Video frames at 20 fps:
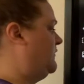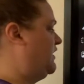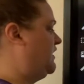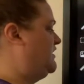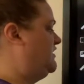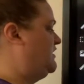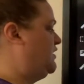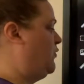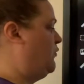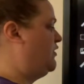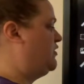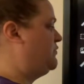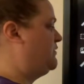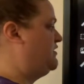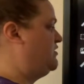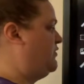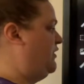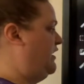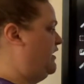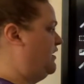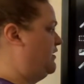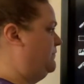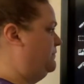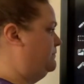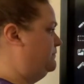So which one's greater?